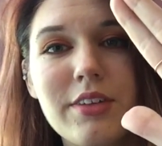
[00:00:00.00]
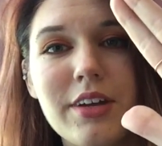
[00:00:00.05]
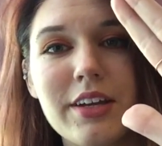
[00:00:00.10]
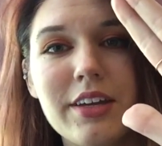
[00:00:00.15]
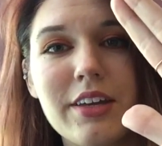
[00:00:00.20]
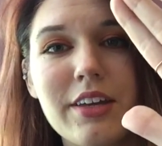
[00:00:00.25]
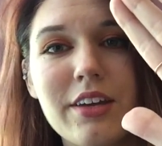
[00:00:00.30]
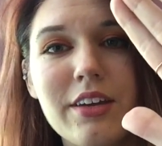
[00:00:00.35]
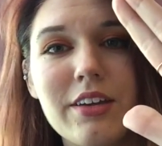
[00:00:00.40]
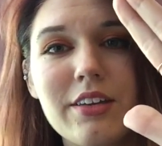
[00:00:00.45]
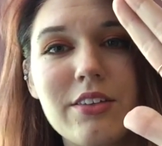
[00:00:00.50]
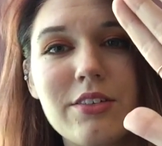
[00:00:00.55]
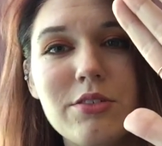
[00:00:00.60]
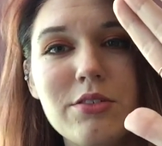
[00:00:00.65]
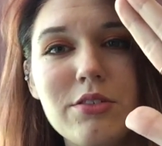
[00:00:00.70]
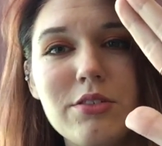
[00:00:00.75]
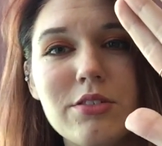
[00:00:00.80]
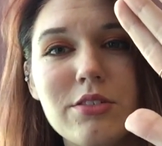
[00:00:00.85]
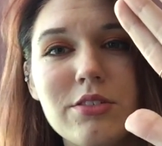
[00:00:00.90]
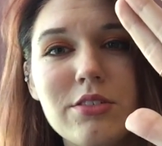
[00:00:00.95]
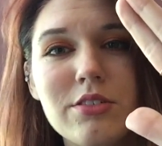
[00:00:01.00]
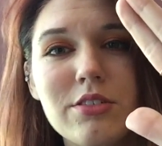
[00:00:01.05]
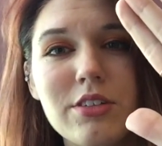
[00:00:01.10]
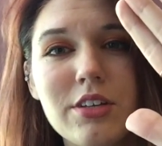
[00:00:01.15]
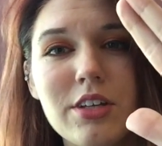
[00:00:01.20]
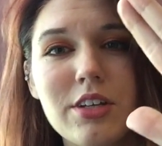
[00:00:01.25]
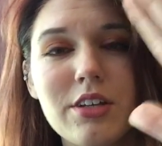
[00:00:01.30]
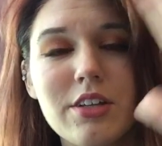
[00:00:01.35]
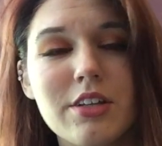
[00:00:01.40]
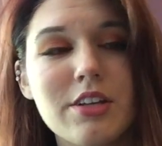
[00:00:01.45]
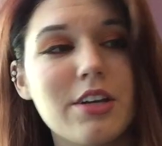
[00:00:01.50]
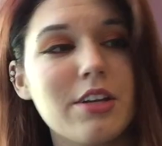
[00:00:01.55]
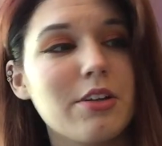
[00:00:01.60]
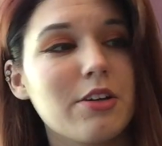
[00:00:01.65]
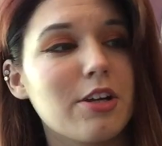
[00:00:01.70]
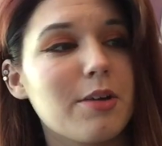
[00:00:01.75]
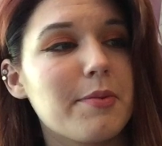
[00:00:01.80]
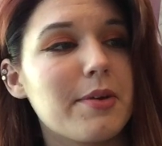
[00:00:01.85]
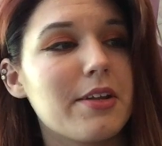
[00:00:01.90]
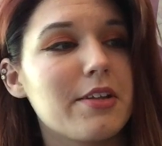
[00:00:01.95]
I can't. Ooh, look at all the
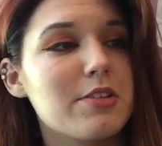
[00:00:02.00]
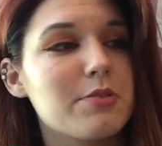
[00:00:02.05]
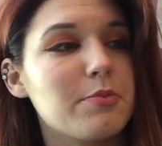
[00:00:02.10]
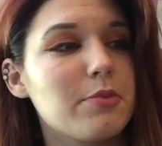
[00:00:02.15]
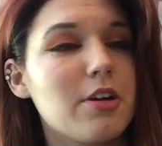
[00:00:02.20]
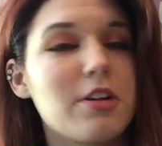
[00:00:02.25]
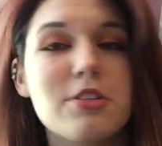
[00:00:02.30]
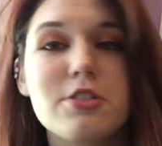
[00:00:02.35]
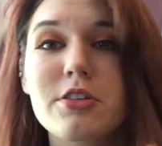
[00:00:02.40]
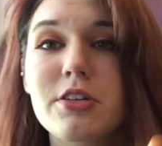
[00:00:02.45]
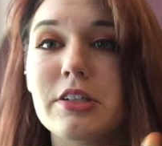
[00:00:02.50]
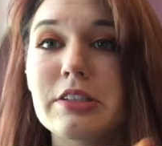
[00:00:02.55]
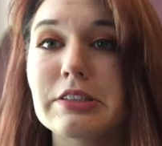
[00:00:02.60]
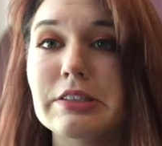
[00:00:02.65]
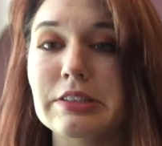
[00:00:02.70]
color coming out of this brush.